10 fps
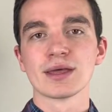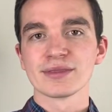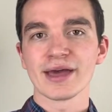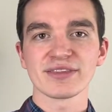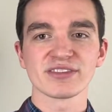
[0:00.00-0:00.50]

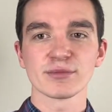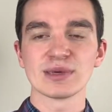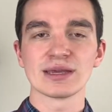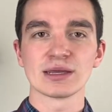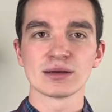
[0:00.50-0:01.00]
That's the
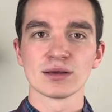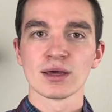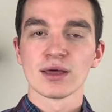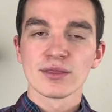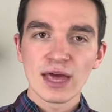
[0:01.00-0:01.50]
beginning.
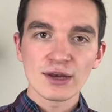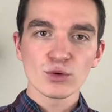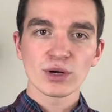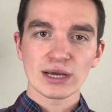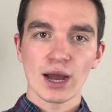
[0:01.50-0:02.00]
Then you
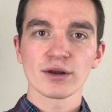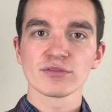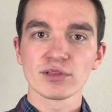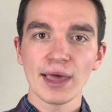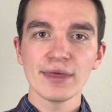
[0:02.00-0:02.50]
want to kind of
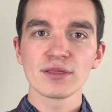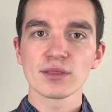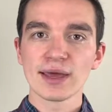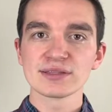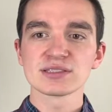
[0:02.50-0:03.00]
lay the
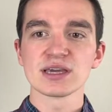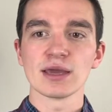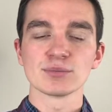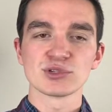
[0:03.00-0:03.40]
landscape.